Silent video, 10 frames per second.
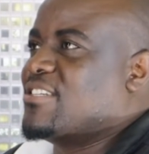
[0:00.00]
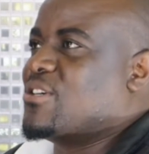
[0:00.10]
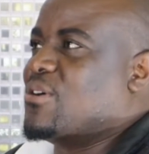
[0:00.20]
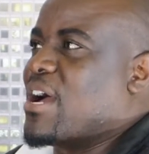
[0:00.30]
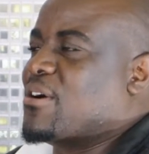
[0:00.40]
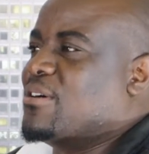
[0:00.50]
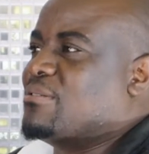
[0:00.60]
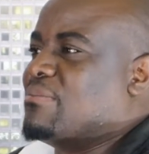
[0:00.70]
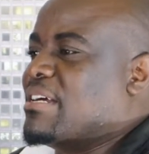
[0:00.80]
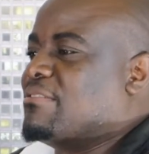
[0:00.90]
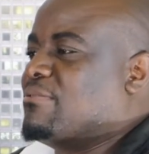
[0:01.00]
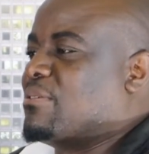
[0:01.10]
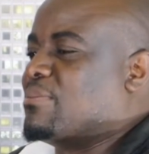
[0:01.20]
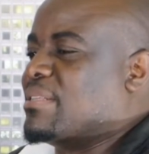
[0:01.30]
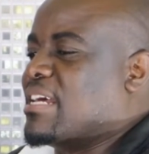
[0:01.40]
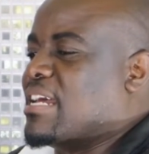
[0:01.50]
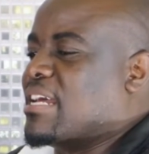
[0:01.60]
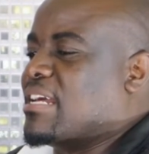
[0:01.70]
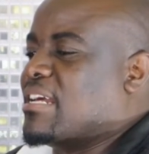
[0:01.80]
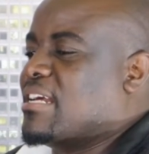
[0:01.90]
So I got money from
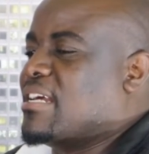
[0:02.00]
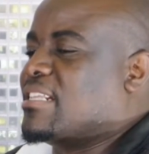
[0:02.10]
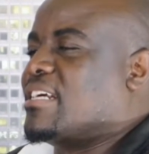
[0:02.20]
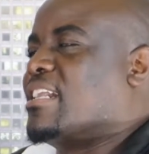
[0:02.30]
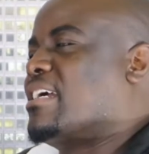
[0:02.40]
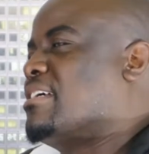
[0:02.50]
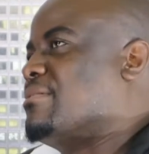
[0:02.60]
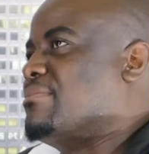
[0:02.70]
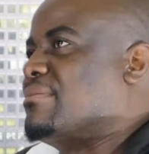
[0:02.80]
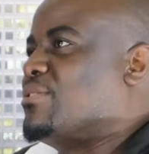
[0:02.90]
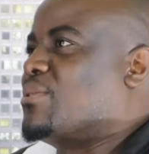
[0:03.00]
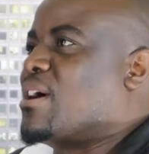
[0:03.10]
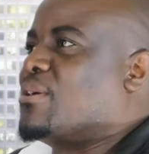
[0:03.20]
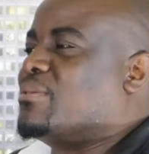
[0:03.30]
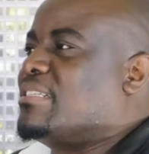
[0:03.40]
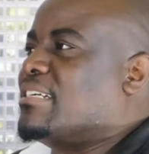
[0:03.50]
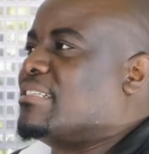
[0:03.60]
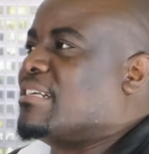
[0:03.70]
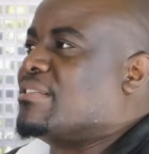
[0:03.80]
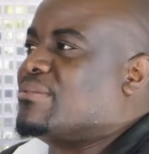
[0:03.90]
there. Then I came to Gauteng.
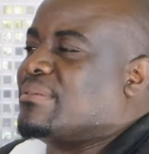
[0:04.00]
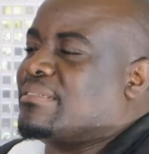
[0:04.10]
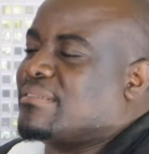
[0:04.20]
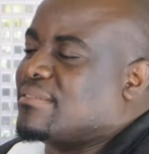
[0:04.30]
That's when.